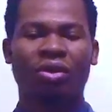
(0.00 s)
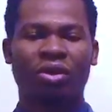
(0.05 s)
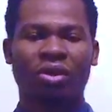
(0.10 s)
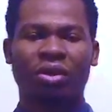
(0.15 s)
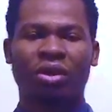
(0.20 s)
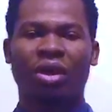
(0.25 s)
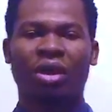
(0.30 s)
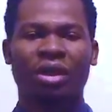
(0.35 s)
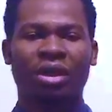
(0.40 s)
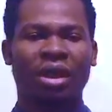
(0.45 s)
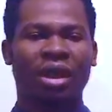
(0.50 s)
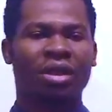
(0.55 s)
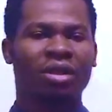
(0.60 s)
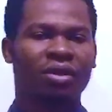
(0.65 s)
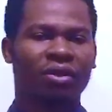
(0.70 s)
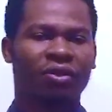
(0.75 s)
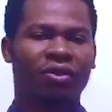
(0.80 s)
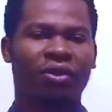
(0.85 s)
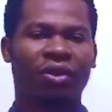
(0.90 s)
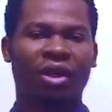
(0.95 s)
do not
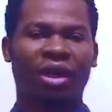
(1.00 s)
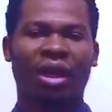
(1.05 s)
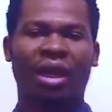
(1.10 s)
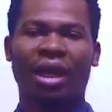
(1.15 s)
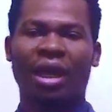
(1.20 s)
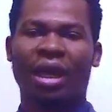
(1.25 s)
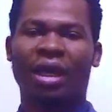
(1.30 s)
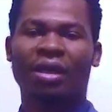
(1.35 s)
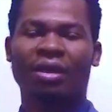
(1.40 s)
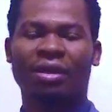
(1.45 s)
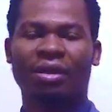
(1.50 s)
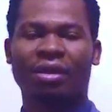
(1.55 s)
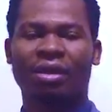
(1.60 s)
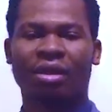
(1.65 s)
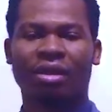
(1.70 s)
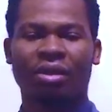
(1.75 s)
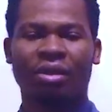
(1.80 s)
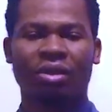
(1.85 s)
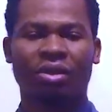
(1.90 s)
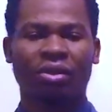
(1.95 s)
settle for the less.